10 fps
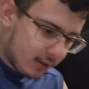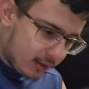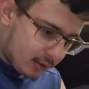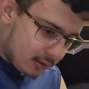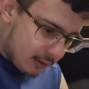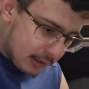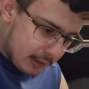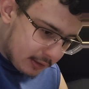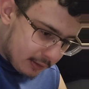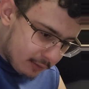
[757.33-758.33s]
And
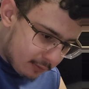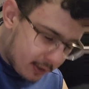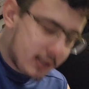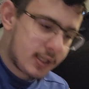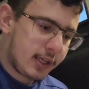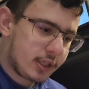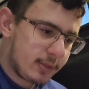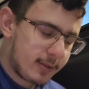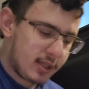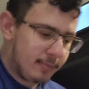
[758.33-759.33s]
we're going to attach
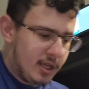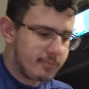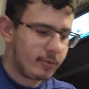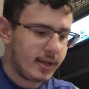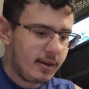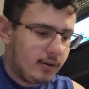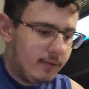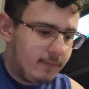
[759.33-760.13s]
him to the base plate.